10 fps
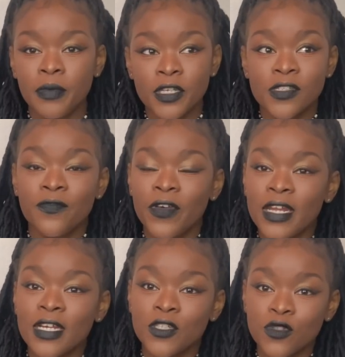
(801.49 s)
because
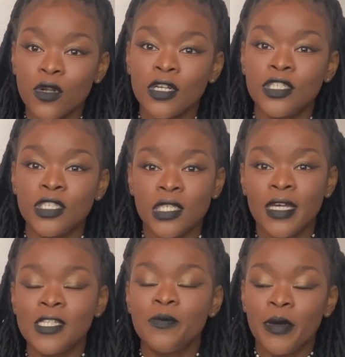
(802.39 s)
Vedic
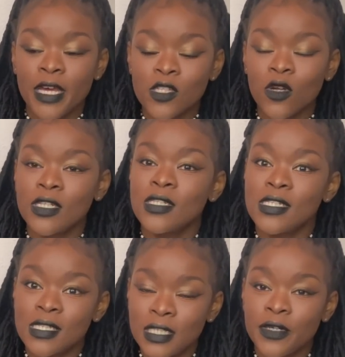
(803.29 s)
astrology is based on the
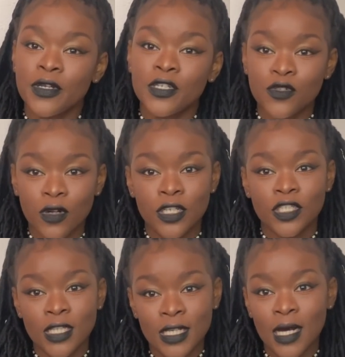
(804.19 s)
sidereal
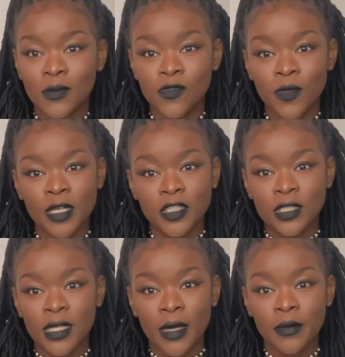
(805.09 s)
astrology that comes from
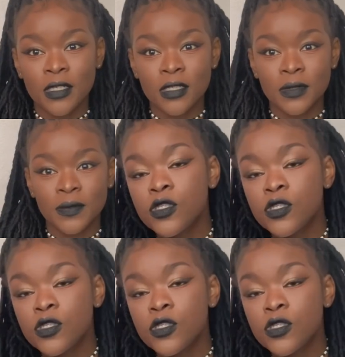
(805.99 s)
ancient Kemet.